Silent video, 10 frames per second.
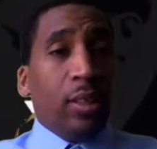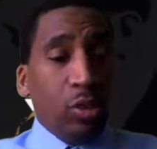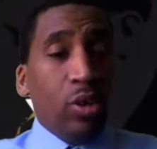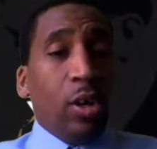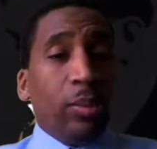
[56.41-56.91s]

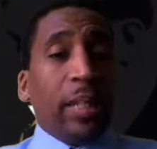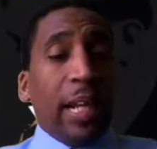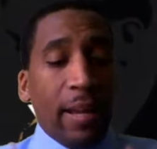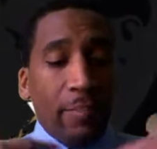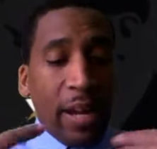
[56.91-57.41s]
what I'm
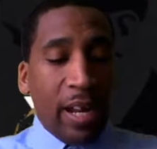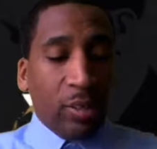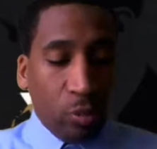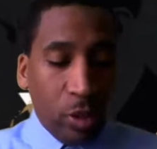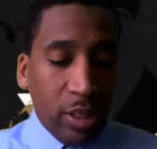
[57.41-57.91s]
saying, that
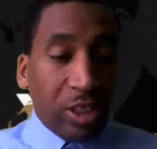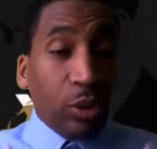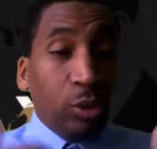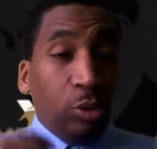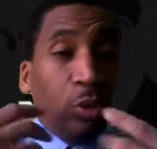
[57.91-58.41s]
bears witness
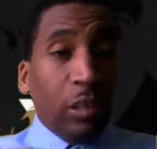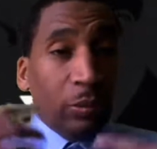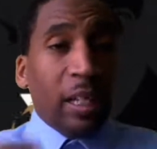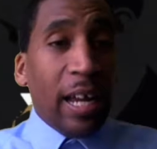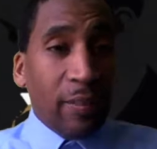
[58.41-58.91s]
to what
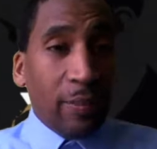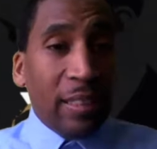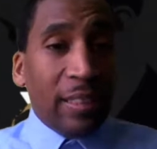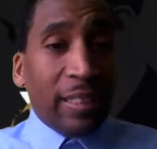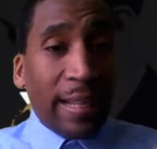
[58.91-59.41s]
we have
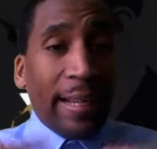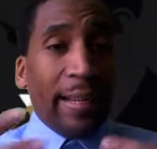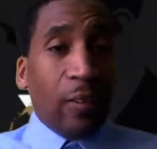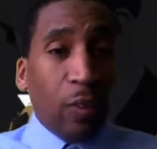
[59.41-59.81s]
been saying